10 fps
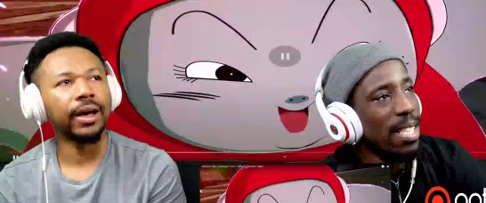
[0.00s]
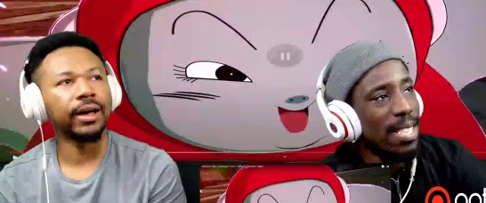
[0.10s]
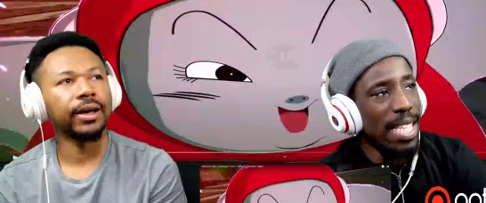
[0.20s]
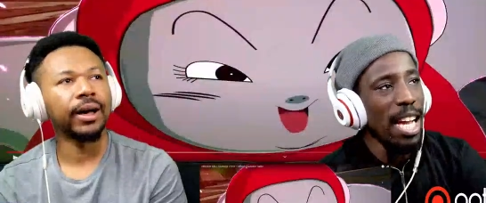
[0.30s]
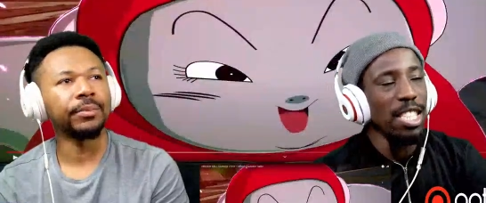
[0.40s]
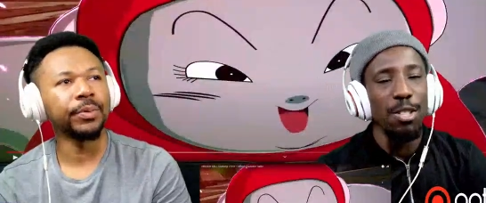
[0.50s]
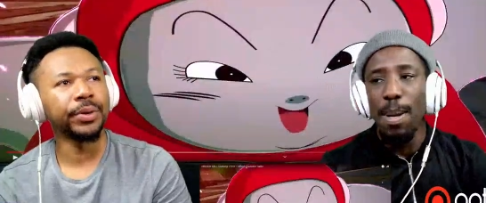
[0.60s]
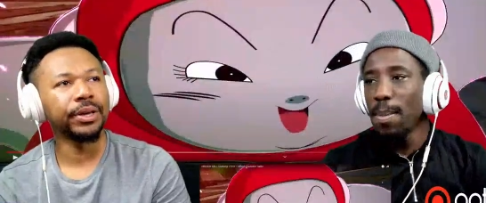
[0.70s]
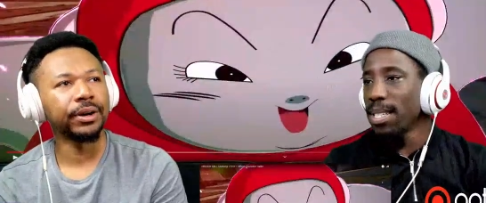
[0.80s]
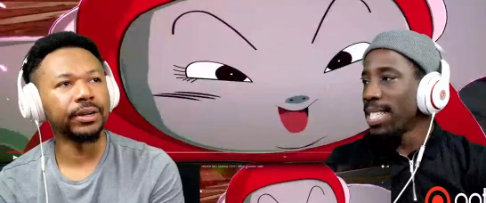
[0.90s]
Speaker 1: I just
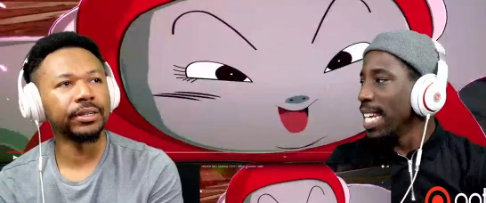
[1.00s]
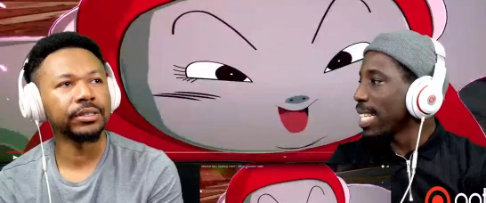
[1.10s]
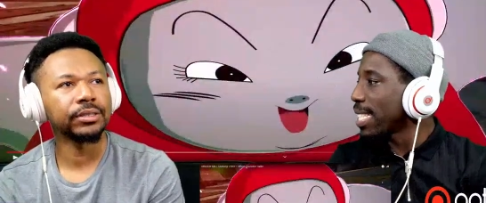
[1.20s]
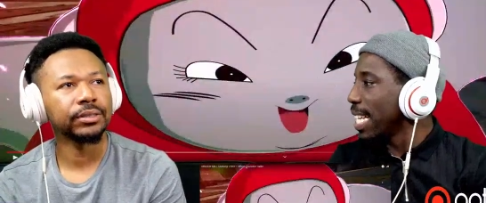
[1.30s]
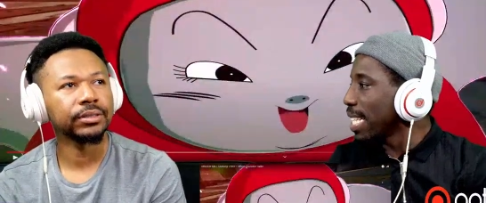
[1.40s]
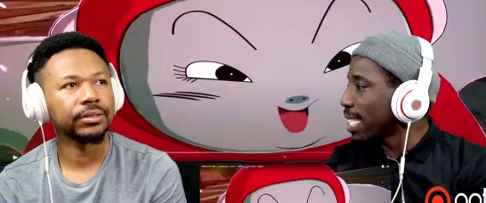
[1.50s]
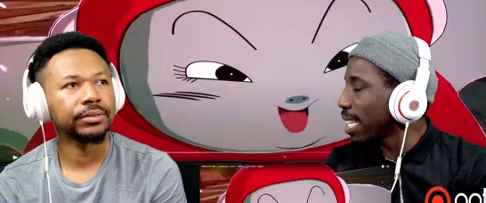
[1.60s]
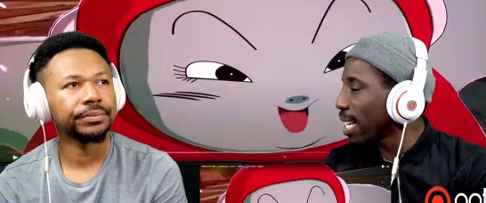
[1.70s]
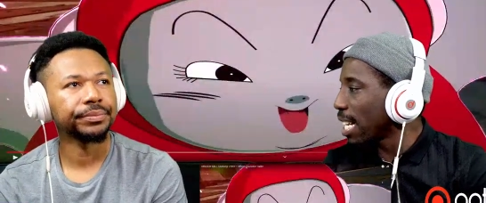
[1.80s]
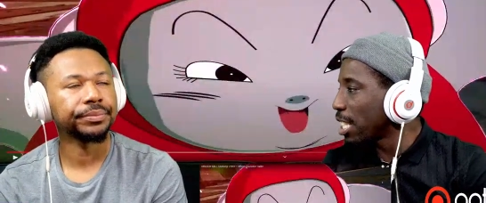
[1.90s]
remember this. Did
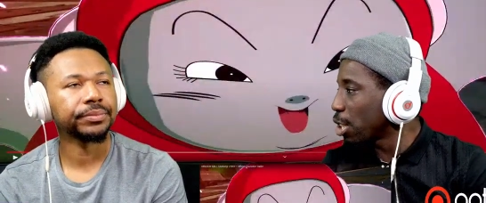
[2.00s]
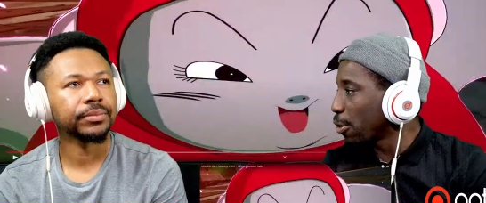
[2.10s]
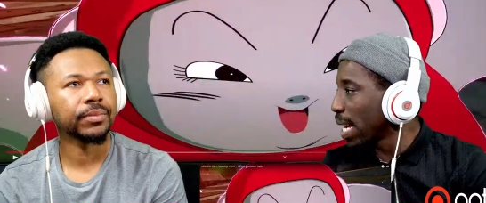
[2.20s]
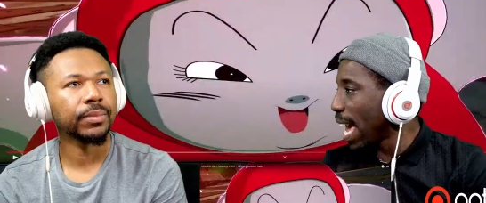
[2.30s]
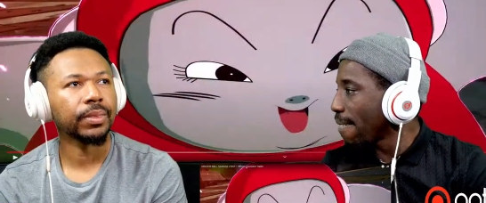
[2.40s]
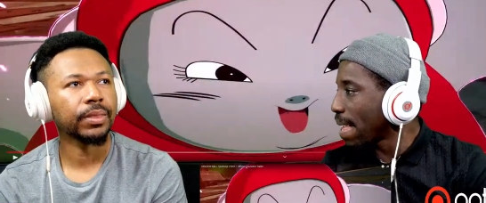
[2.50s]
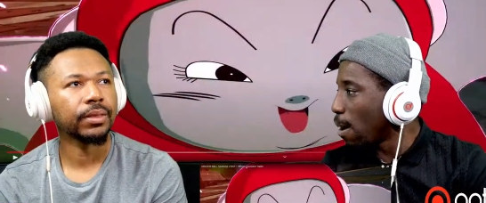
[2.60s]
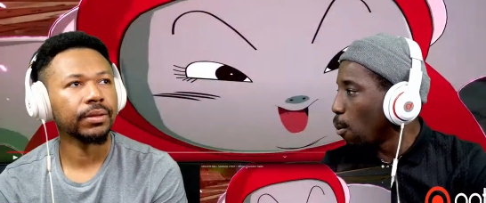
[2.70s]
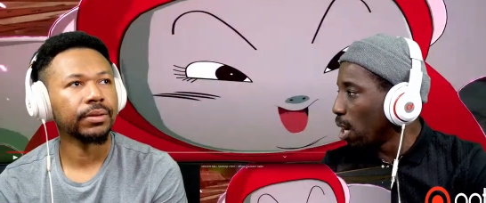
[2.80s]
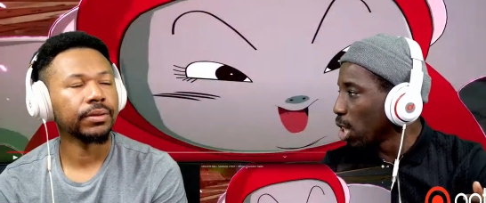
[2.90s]
Tenkaichi 3 have
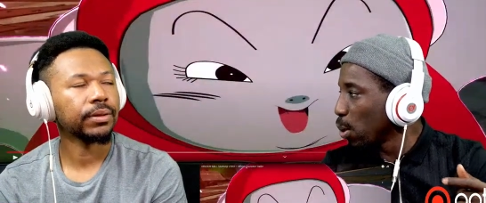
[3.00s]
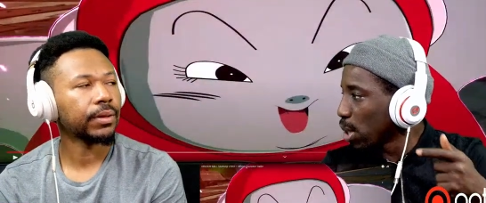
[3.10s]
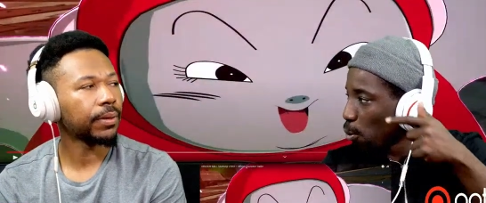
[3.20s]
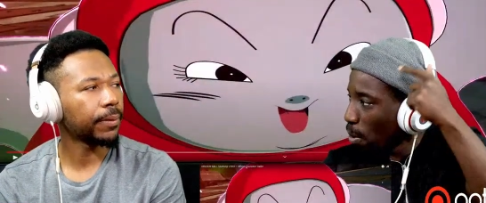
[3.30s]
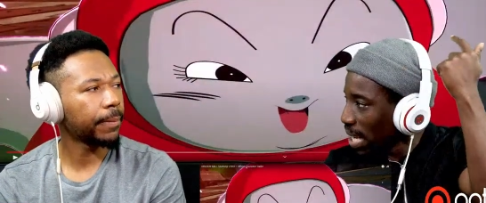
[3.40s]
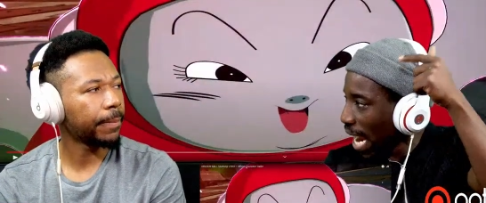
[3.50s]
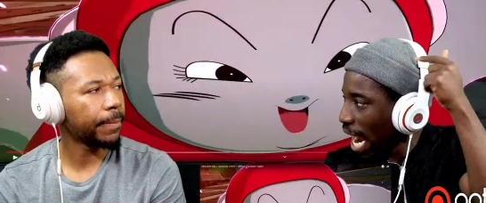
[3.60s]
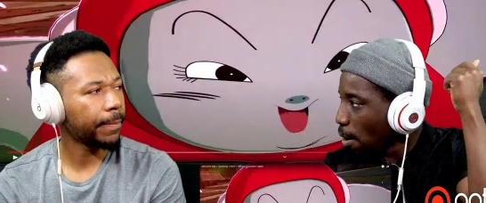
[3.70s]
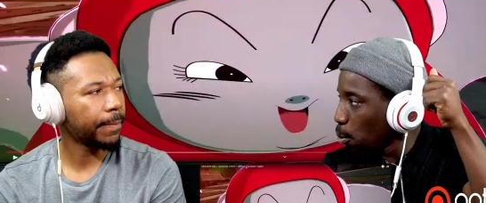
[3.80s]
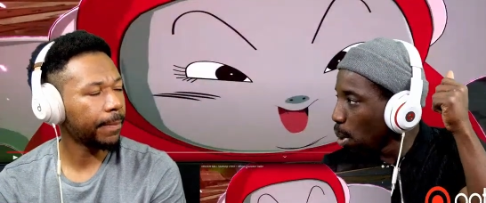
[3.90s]
that one dude with the red
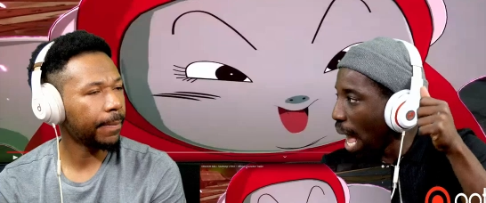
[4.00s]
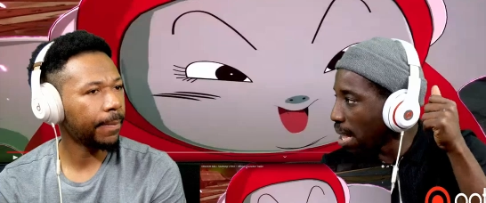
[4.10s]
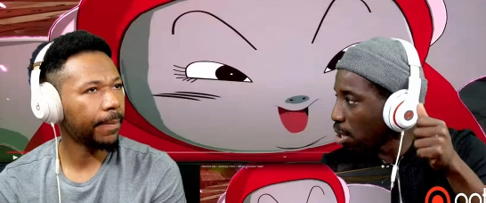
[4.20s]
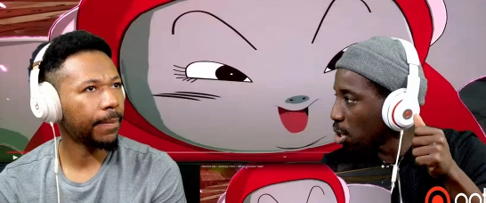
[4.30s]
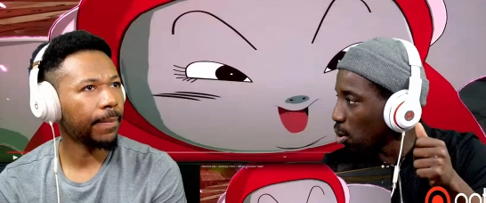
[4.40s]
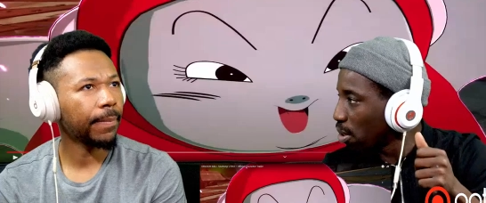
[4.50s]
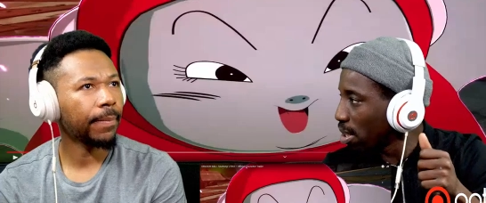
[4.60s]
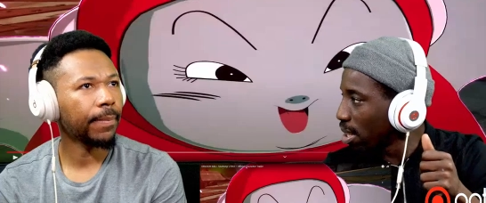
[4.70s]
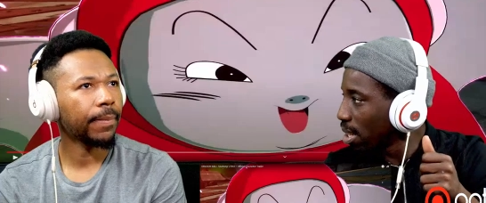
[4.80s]
hair who had the sword?